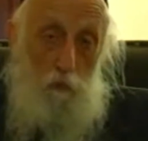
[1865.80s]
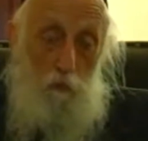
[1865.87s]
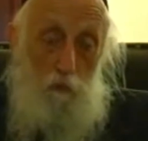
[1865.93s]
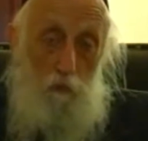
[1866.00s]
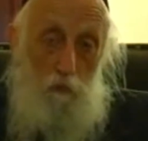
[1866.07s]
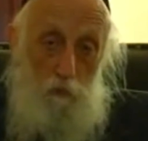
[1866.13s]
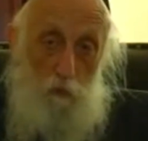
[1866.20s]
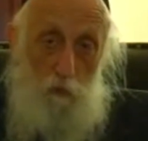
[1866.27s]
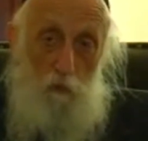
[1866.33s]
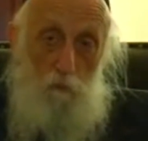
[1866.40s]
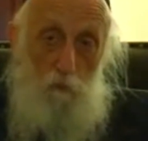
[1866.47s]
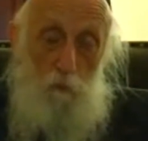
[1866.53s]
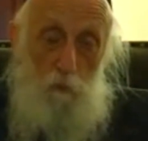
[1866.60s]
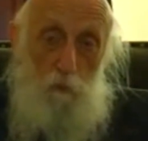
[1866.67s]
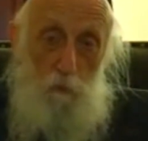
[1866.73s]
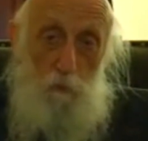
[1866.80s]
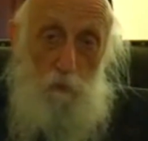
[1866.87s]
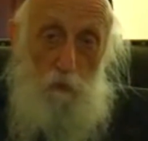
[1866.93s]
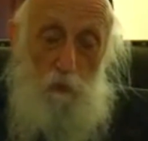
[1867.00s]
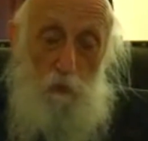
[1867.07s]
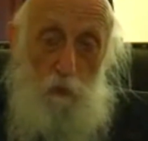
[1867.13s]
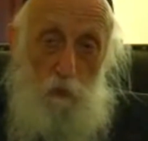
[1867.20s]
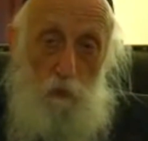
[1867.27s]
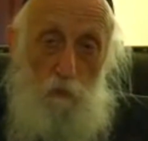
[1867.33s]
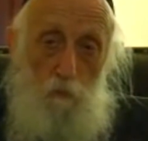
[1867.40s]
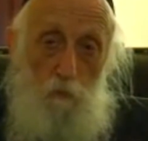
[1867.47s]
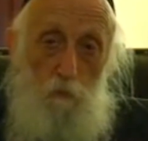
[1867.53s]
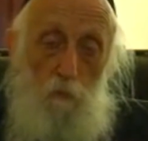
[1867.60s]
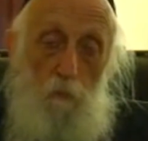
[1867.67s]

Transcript: toward achieving one's potential